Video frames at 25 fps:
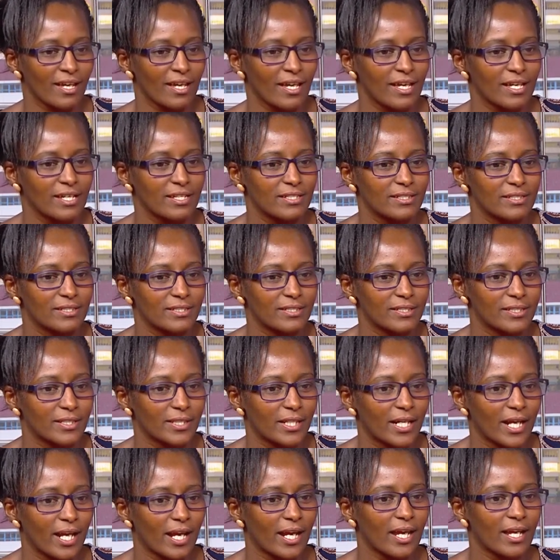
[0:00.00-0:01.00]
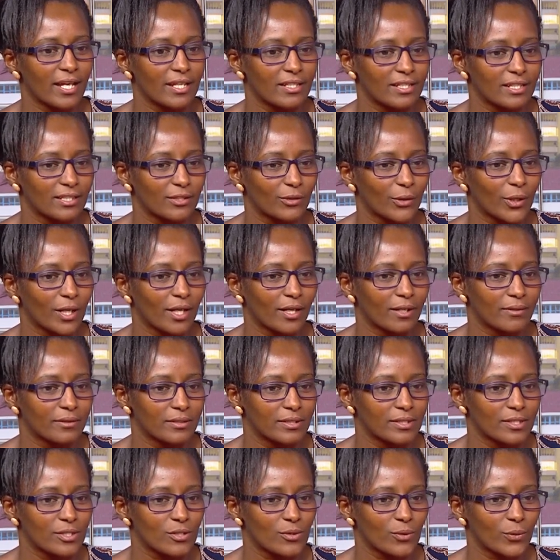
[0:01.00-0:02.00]
And I had an
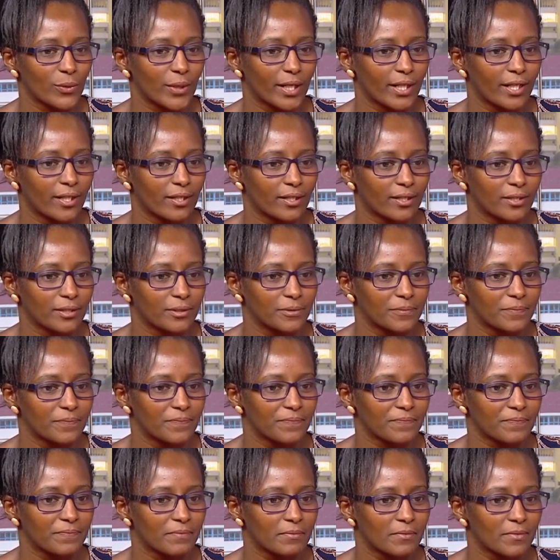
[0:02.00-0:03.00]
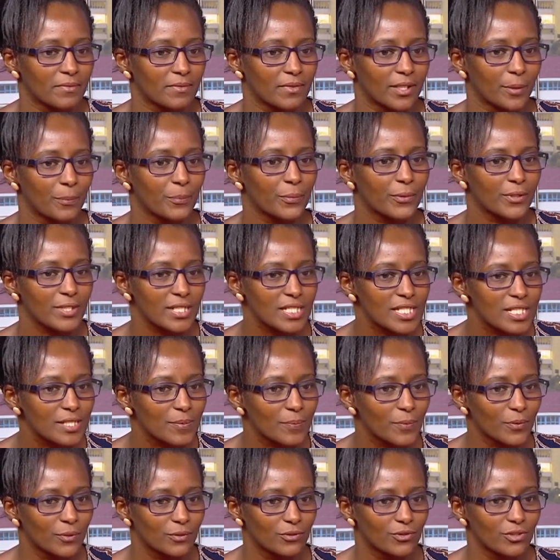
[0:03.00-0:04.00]
occurrence where the
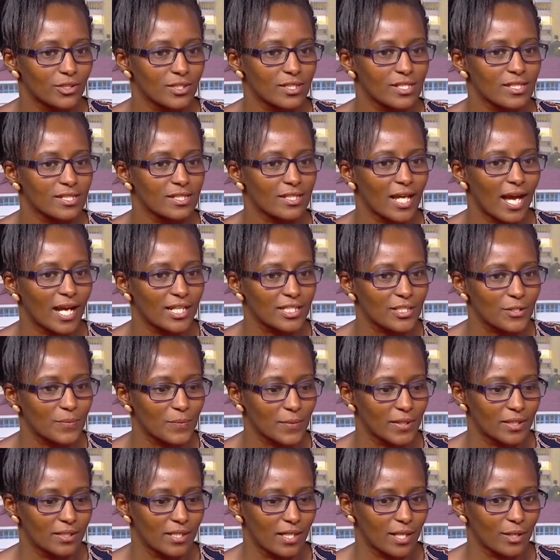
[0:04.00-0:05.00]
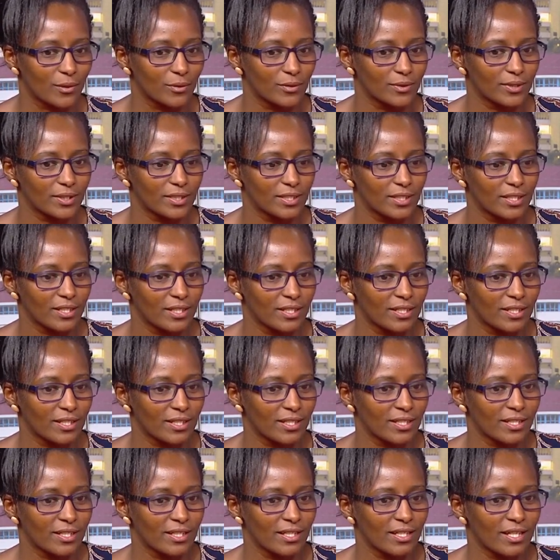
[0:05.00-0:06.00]
principal just sat me down
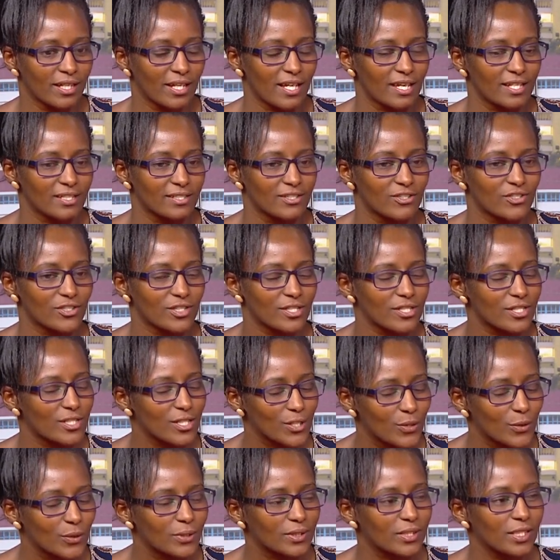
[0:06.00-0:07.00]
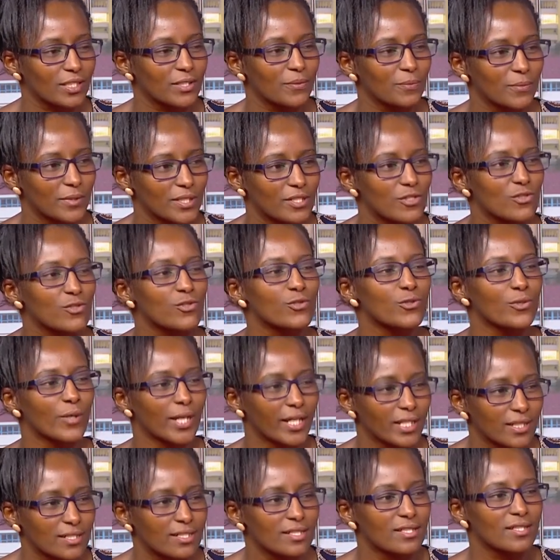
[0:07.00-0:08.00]
and just looked at me
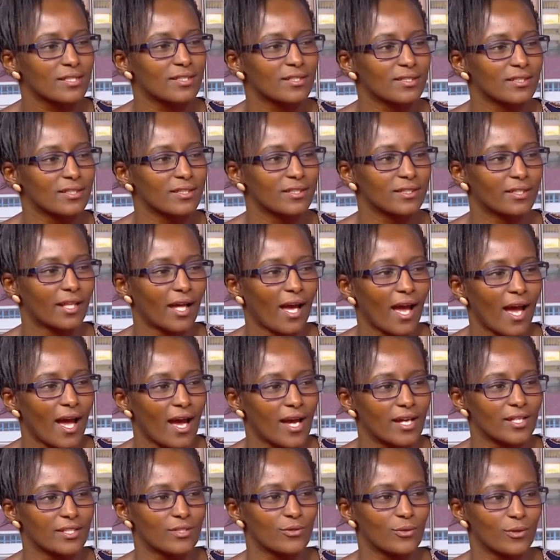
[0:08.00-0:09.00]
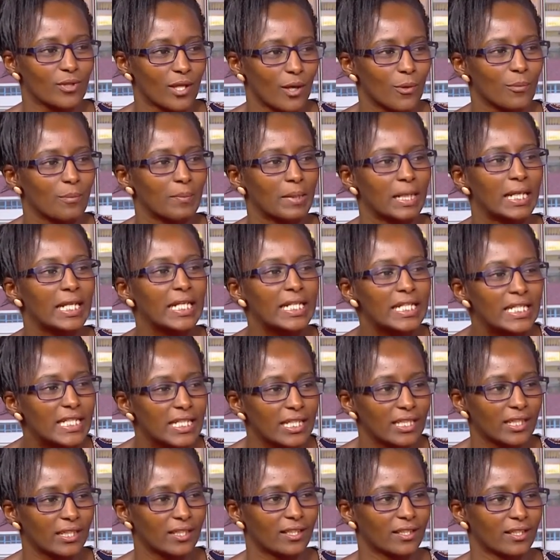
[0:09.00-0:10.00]
straight in the eyes without
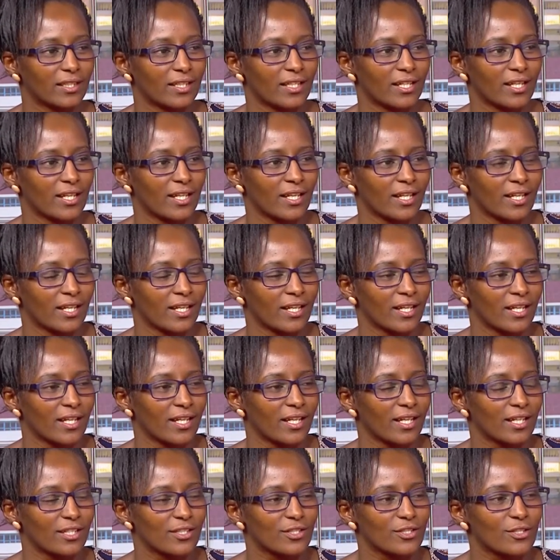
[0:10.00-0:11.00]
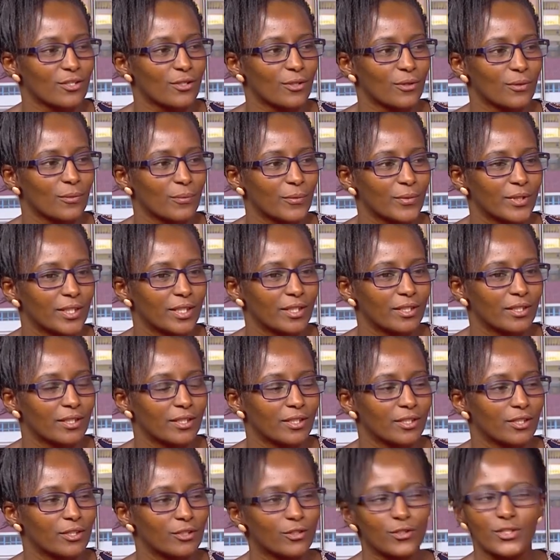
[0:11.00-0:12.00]
blinking and told me,
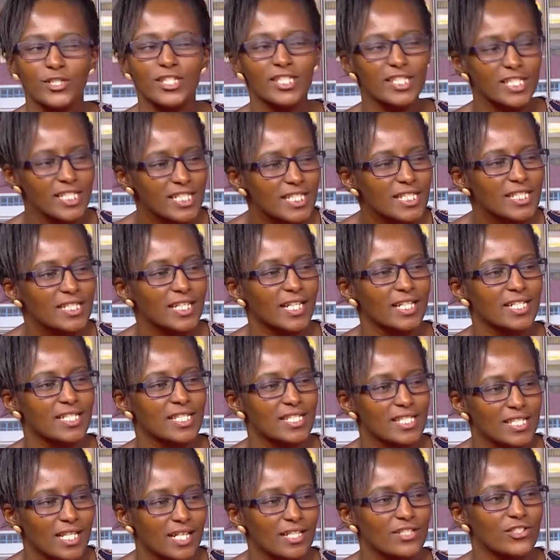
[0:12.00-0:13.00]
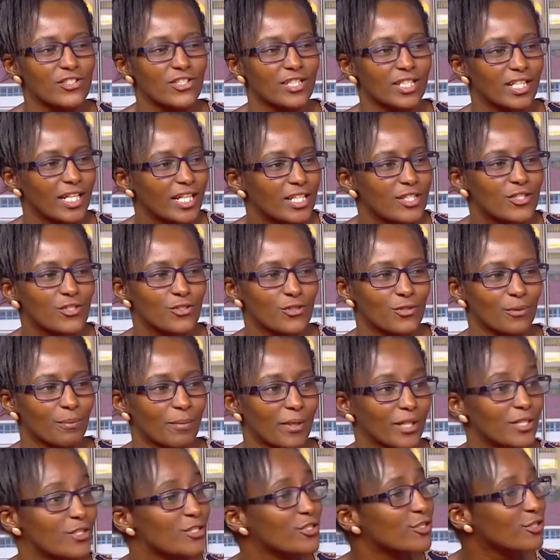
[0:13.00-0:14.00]
Your sister is such an angel,
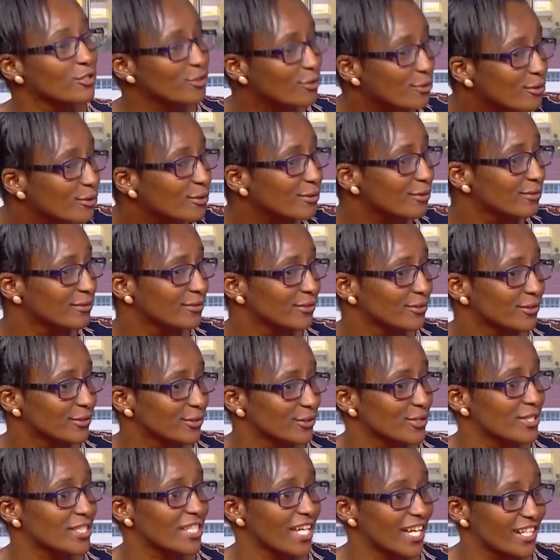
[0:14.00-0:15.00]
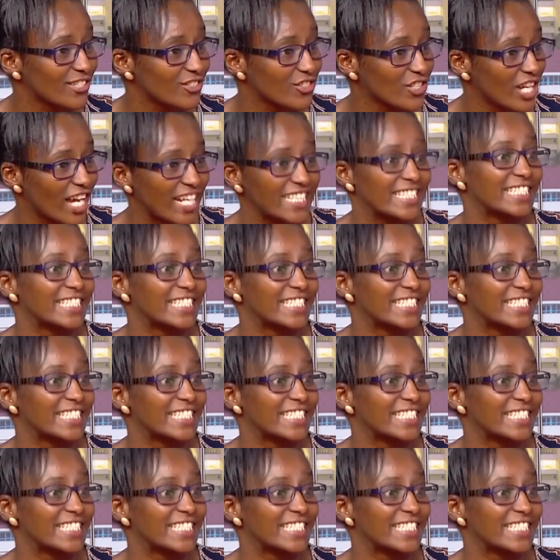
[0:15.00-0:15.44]
but you, you're such a